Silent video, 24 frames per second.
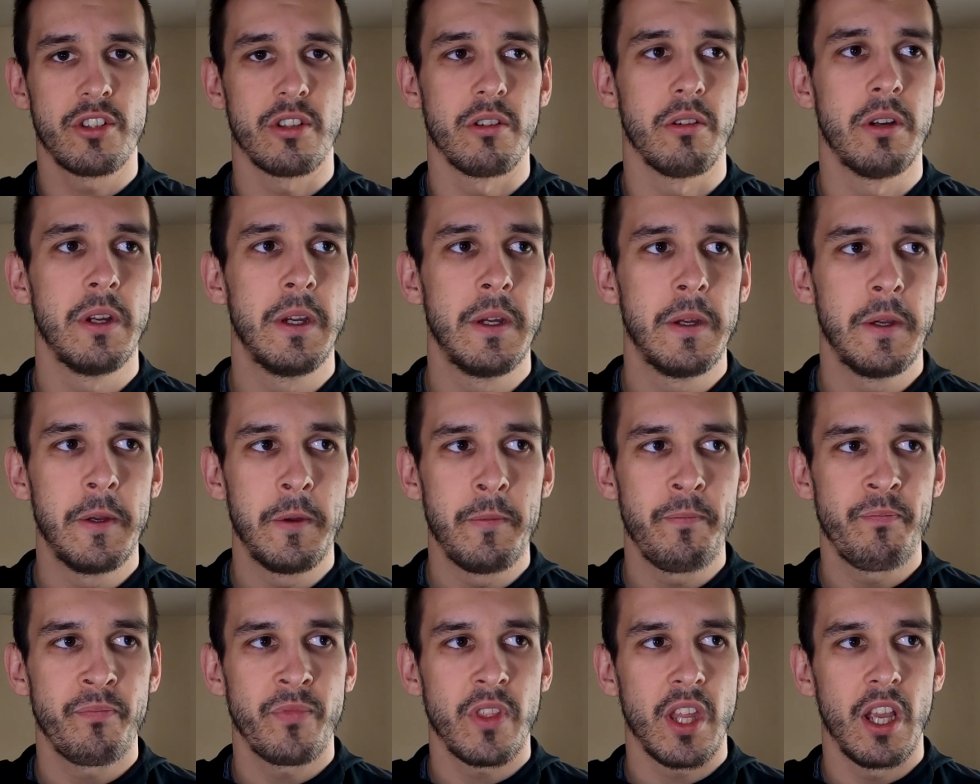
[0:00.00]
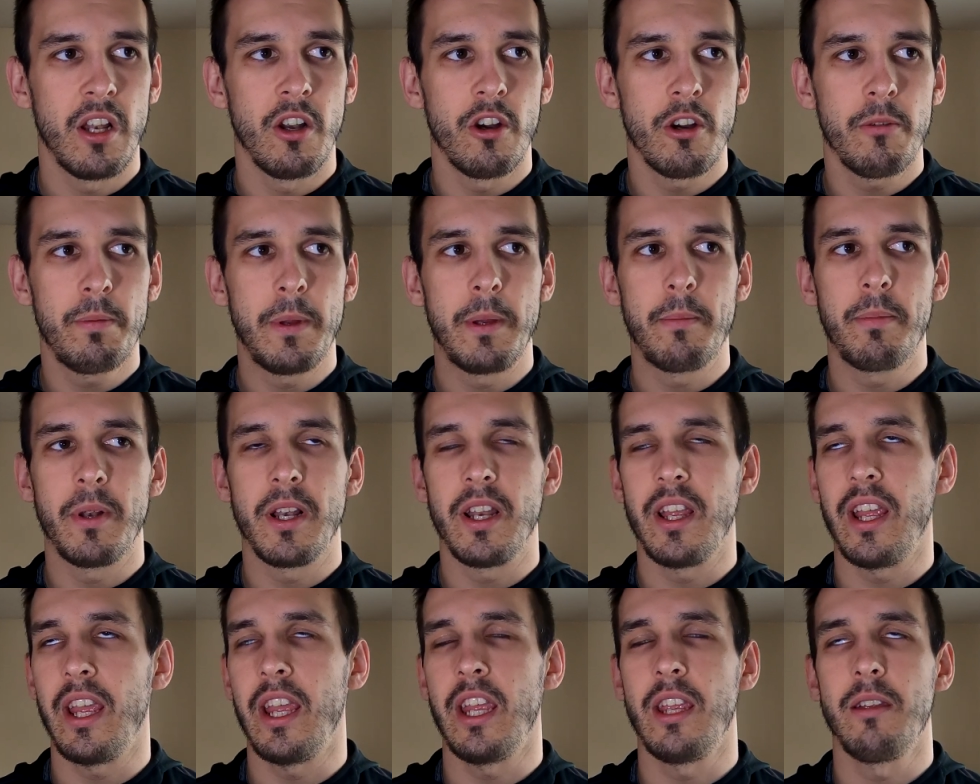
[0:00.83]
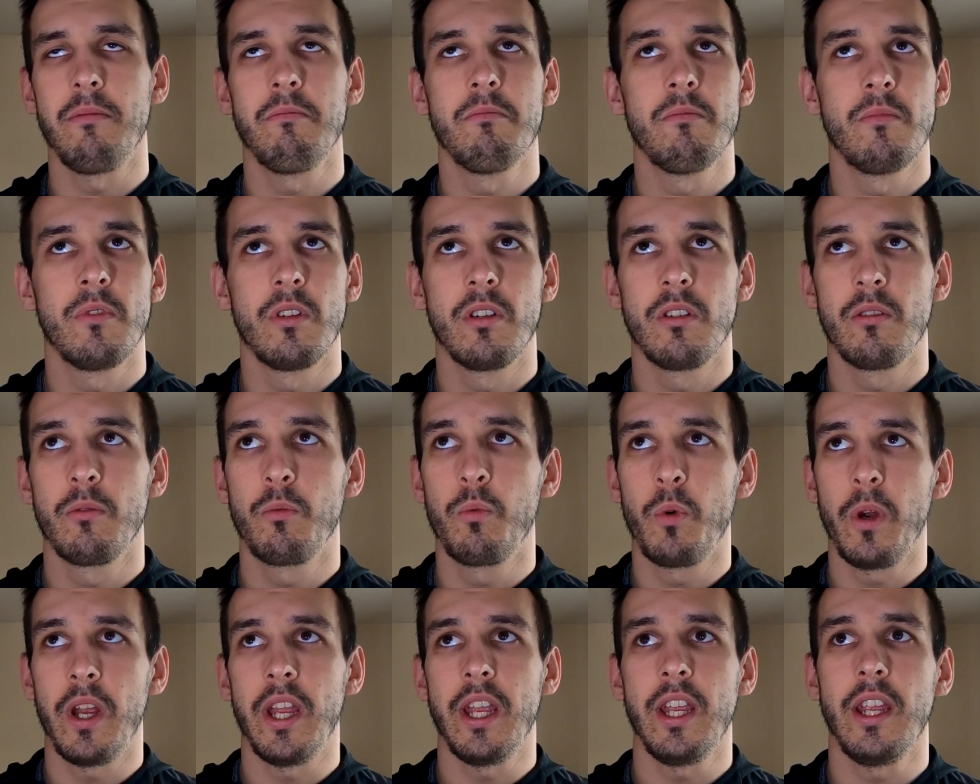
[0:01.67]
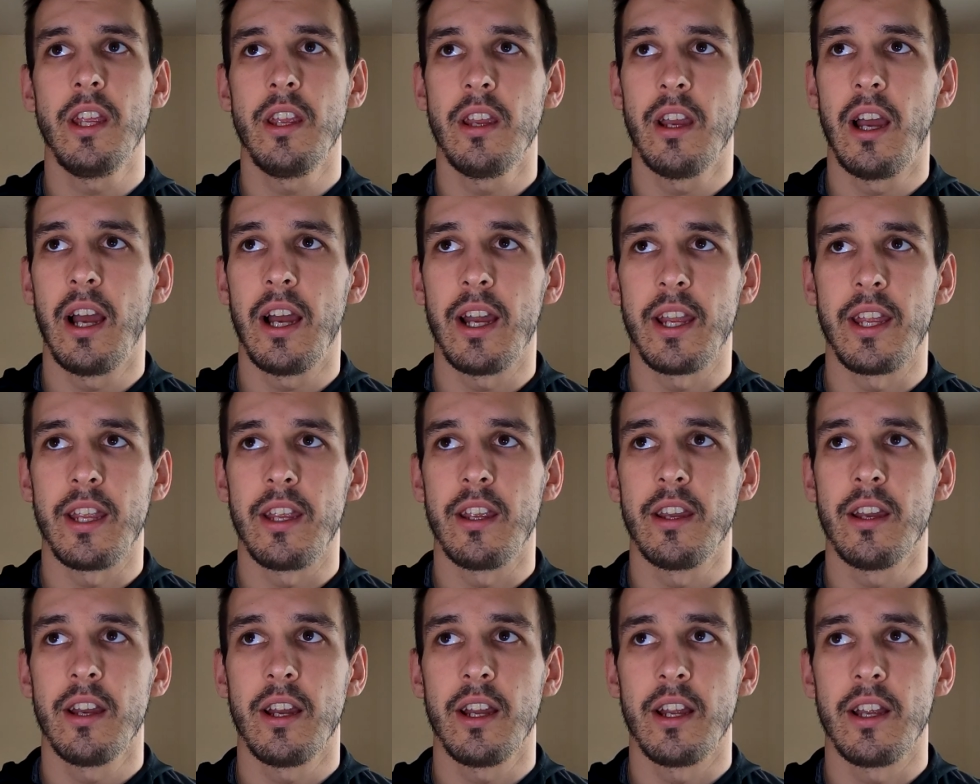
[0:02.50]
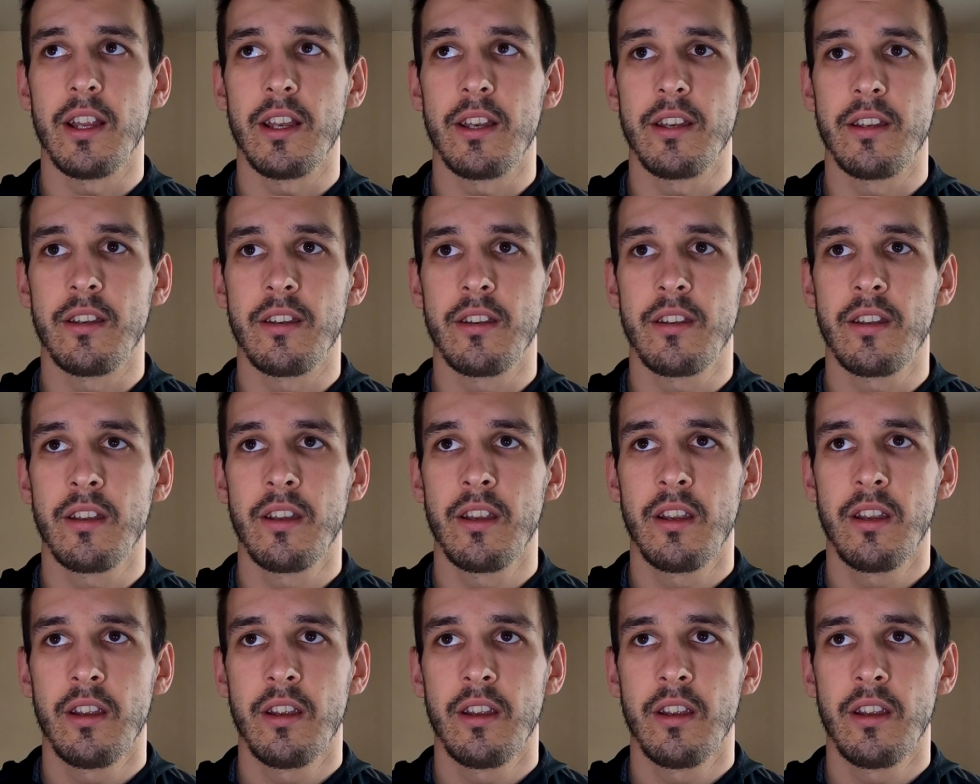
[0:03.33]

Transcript: So a lot of people aim way high, and